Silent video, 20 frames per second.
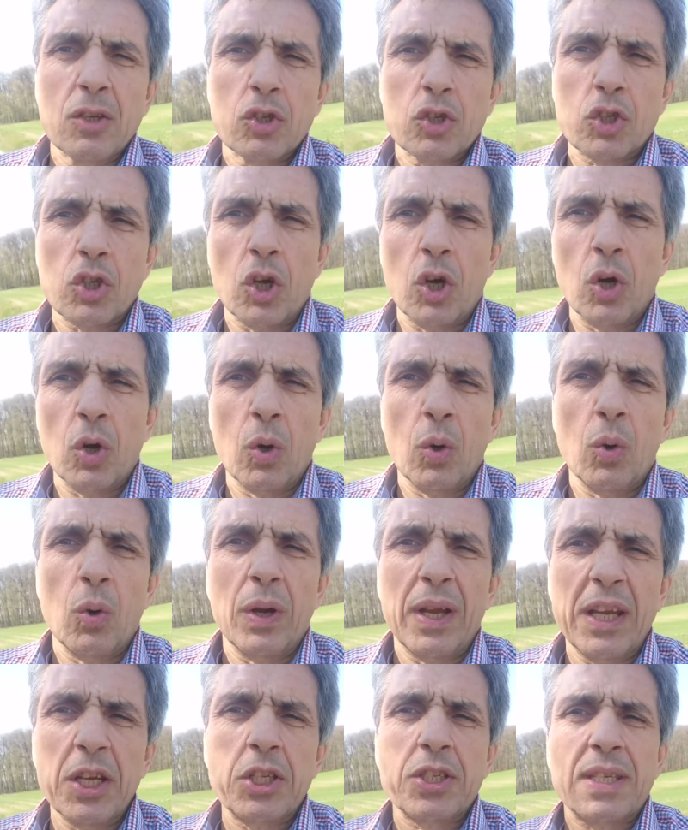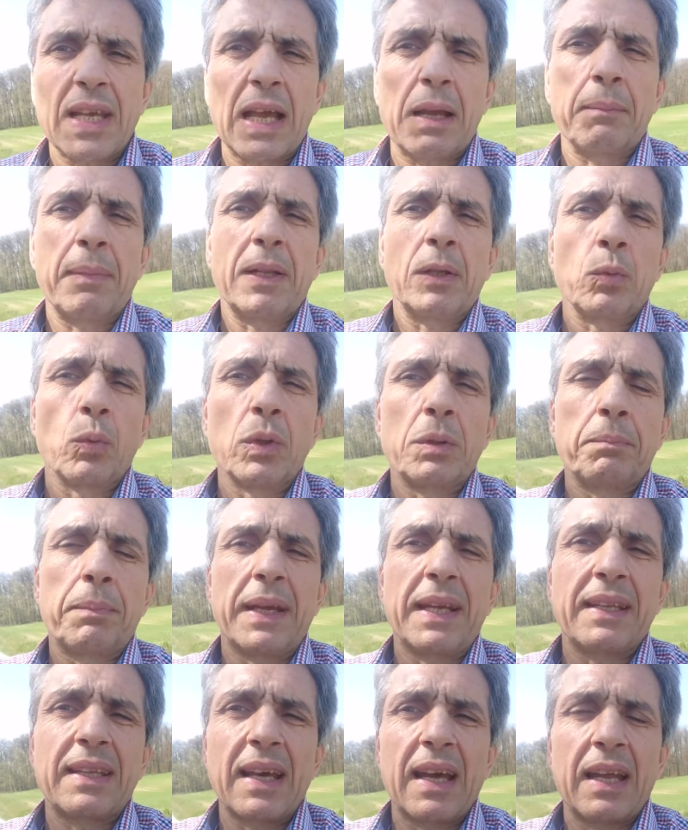So each segment would
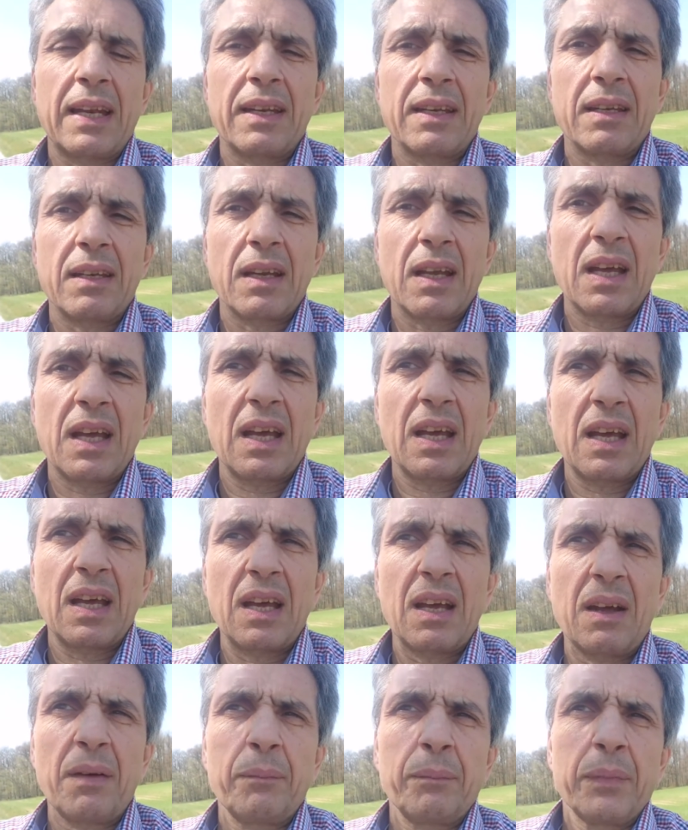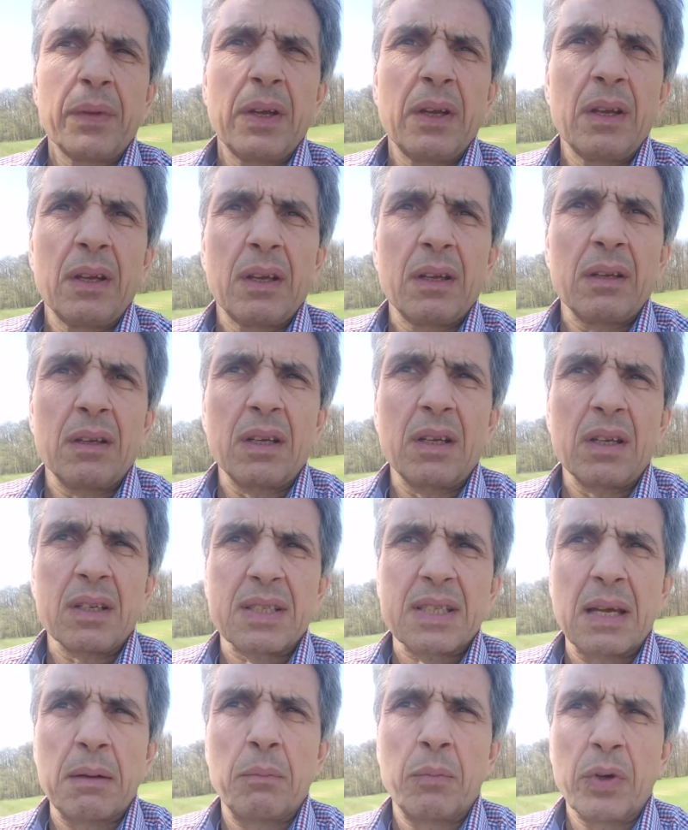be then uh,
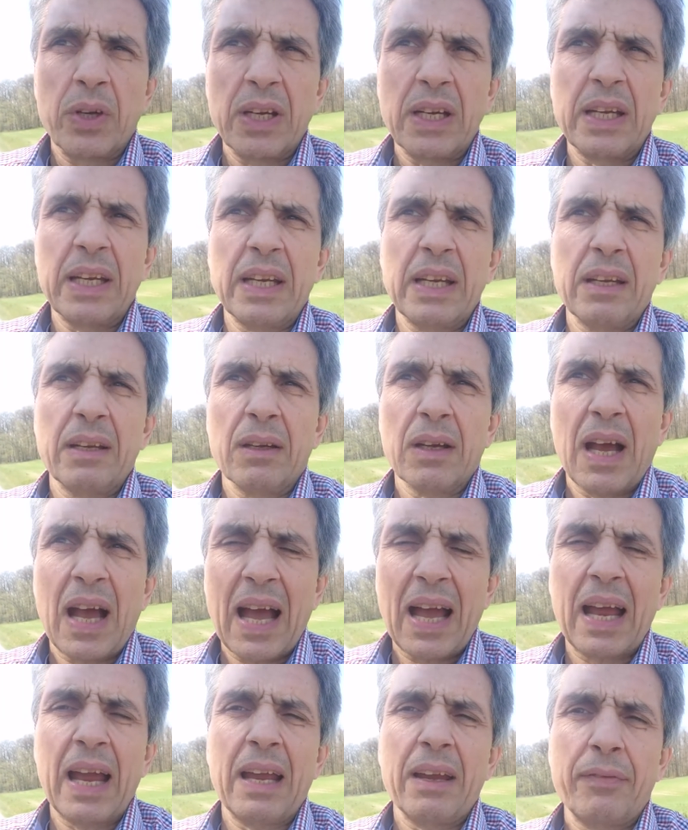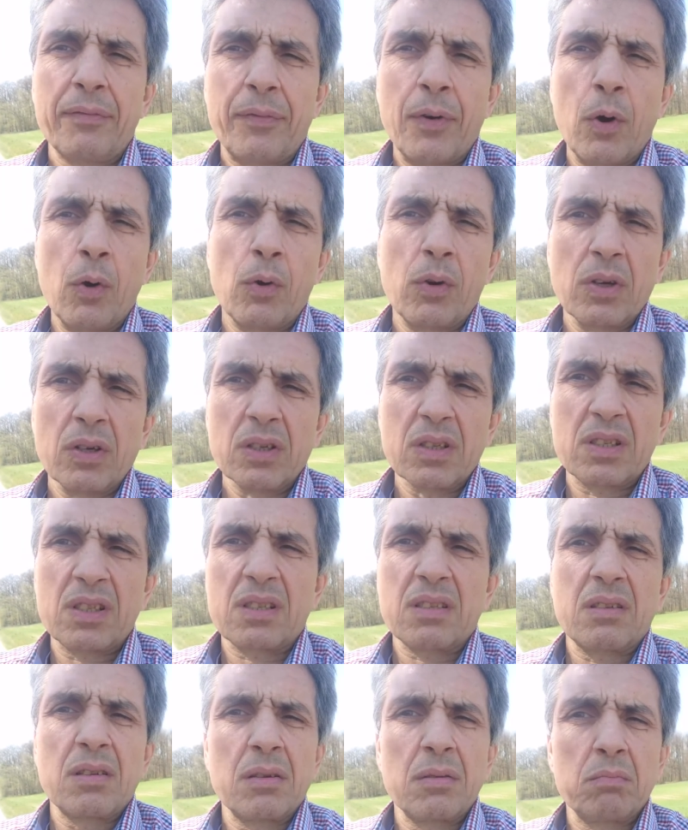uh, some really high
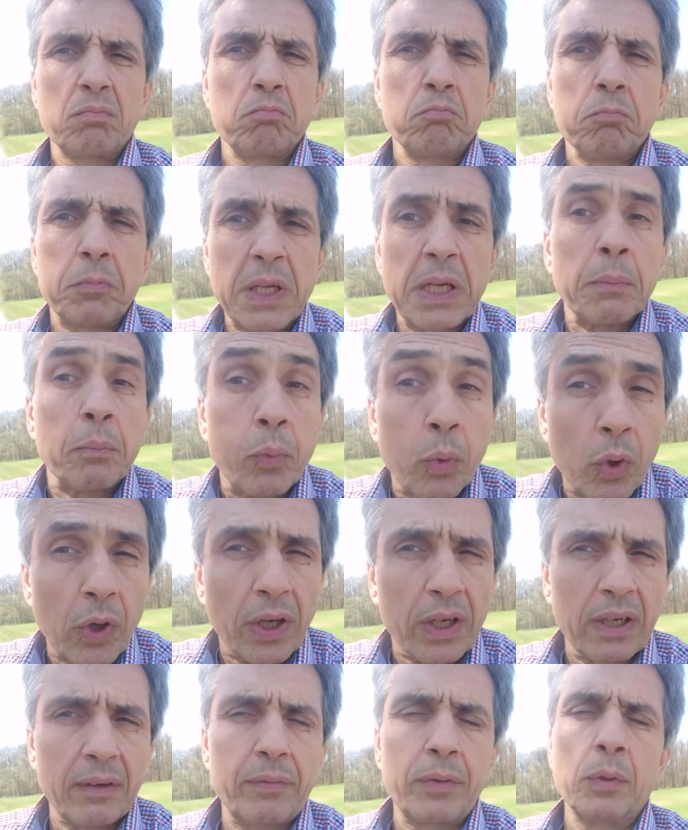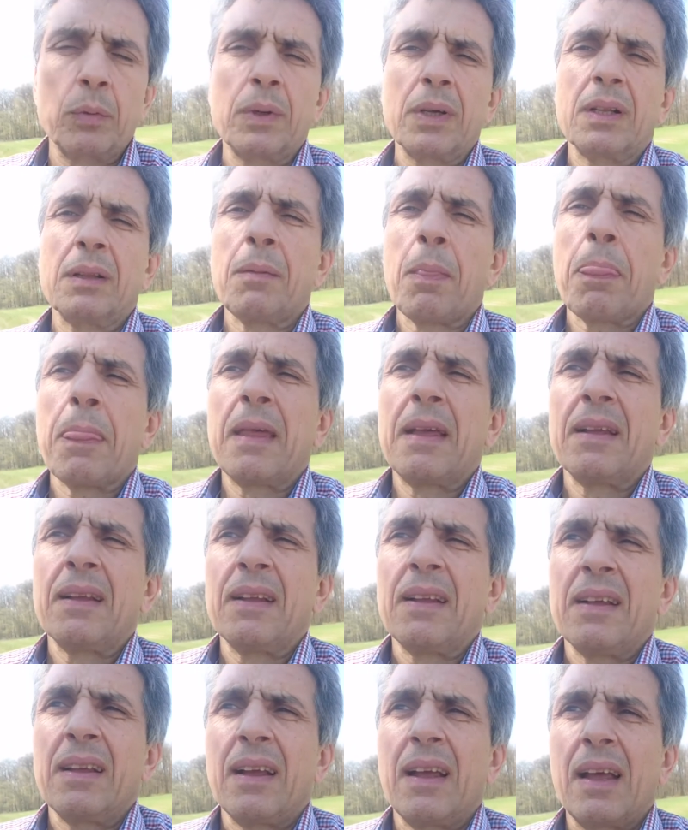focused deep work, if you will,
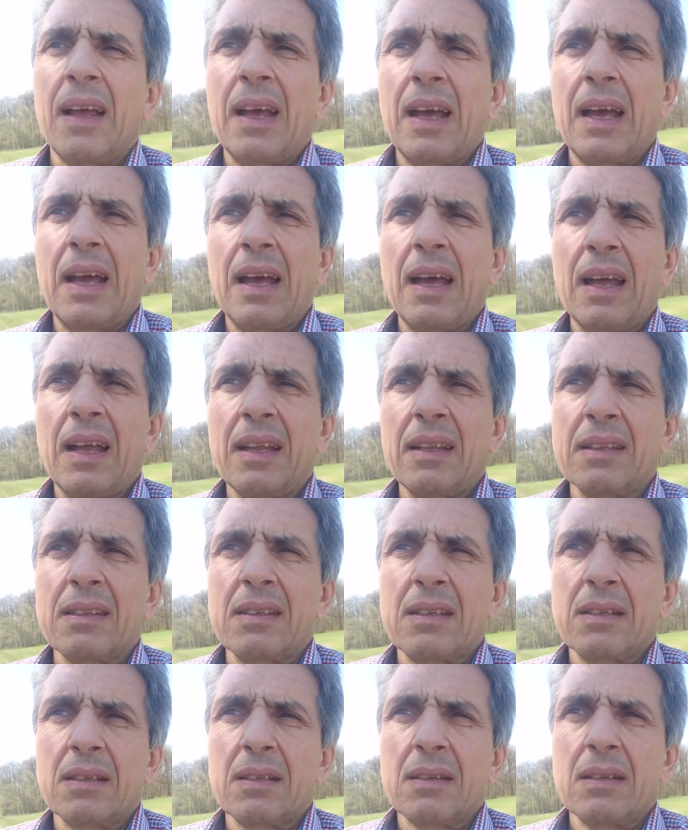and